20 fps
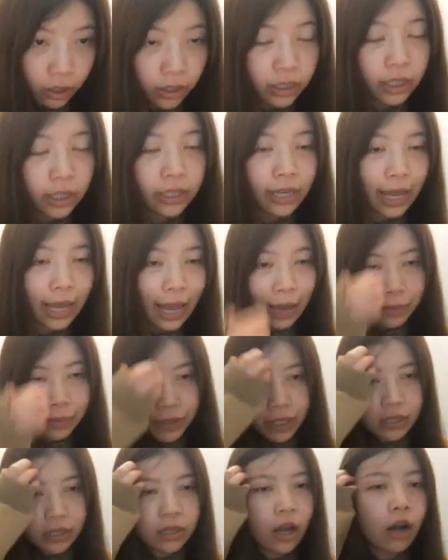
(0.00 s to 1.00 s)
In the
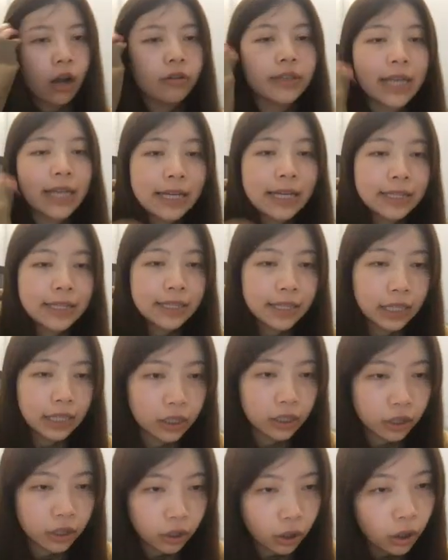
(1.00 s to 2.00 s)
absence of that
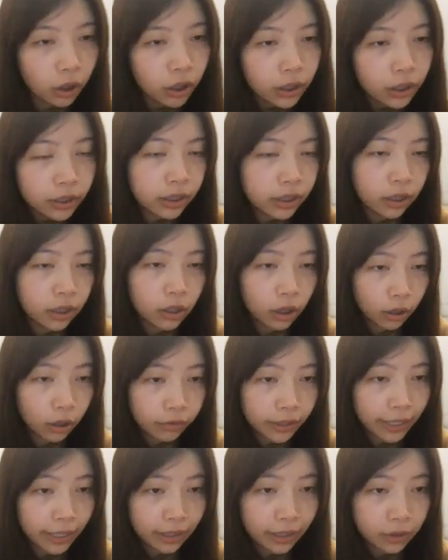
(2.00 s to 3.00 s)
signal, the
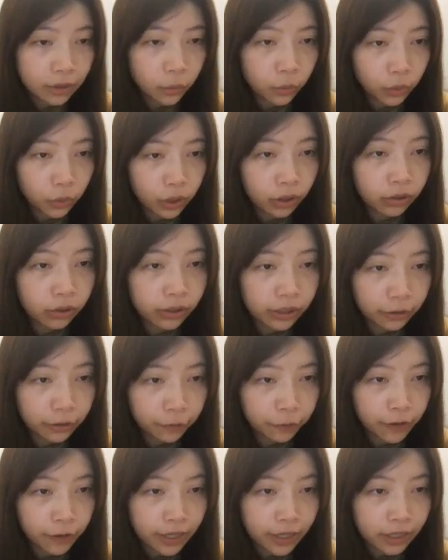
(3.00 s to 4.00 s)
cortex will
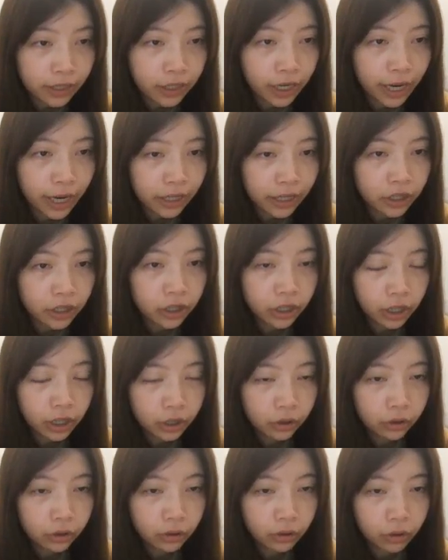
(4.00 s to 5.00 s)
differentiate
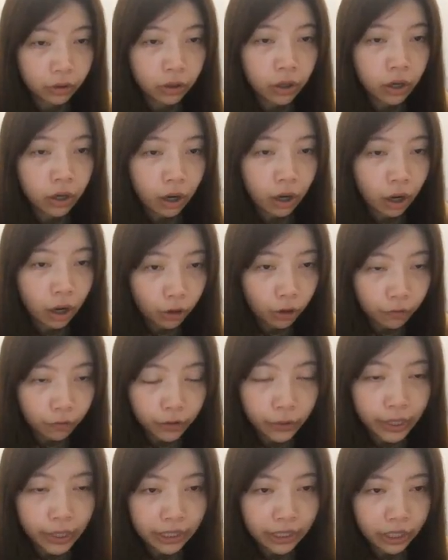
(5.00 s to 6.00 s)
into
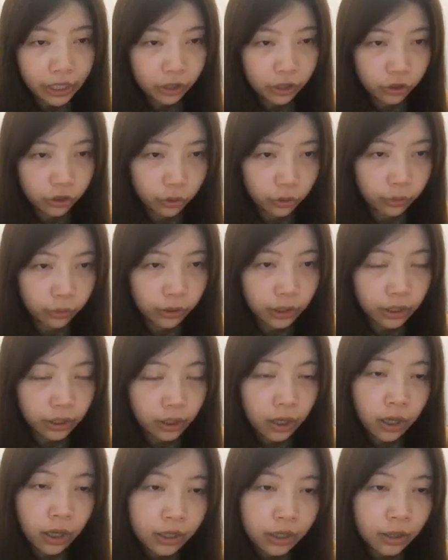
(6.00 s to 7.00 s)
ovarian tissue.
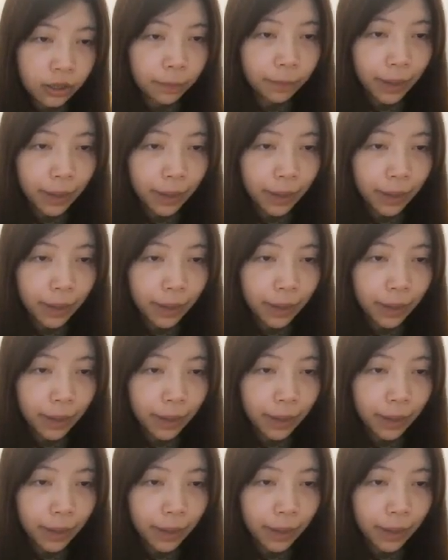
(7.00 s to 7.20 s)
The